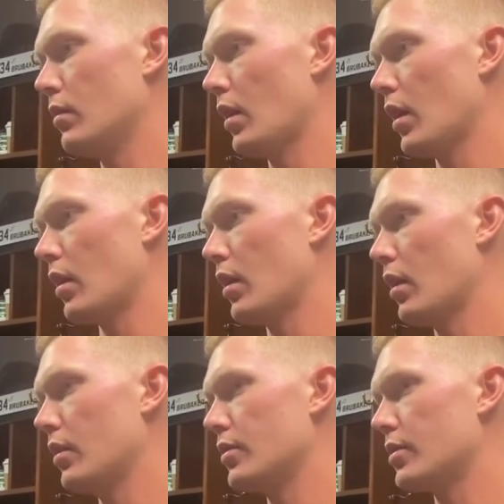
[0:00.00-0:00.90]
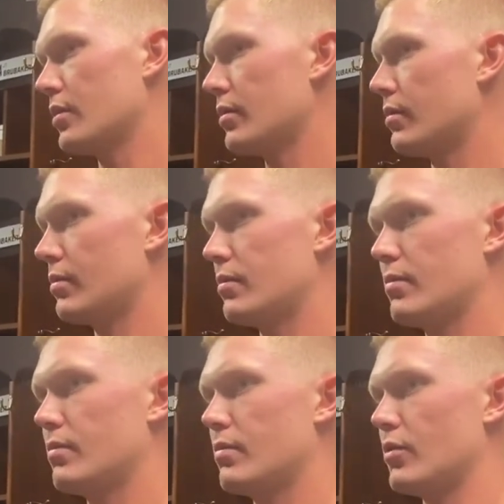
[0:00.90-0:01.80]
Yeah, just
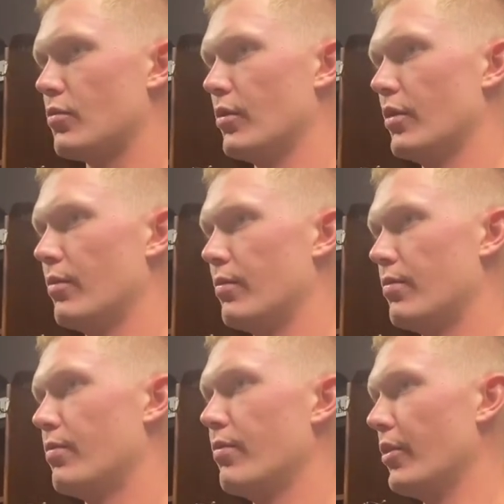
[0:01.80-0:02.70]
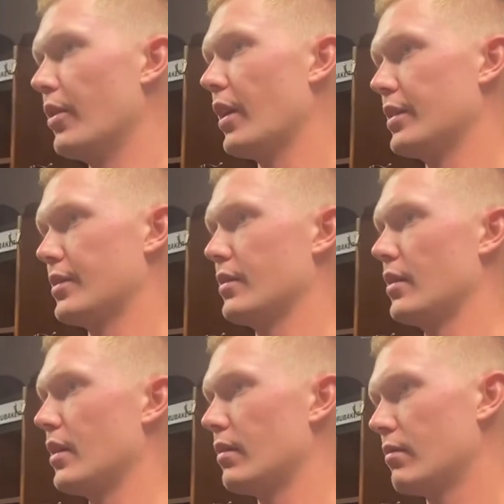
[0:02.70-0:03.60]
really realizing
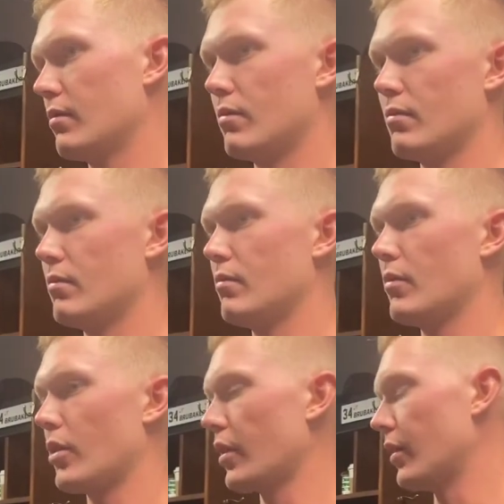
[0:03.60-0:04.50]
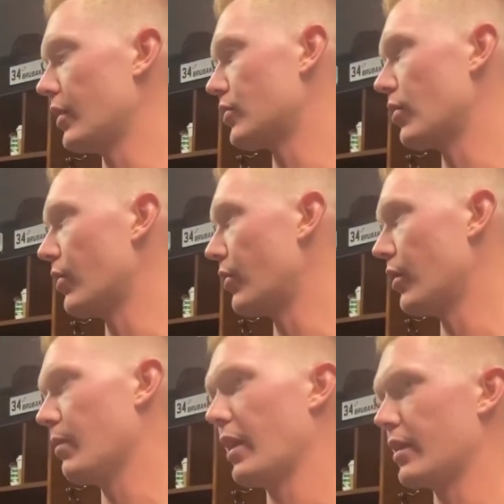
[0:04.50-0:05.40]
that, okay, they scored
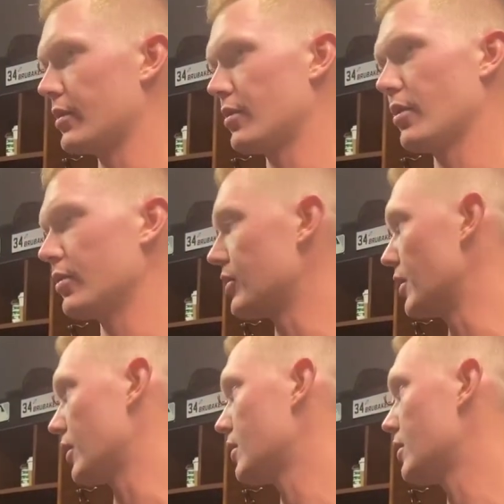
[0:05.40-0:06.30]
three, but I can still go six.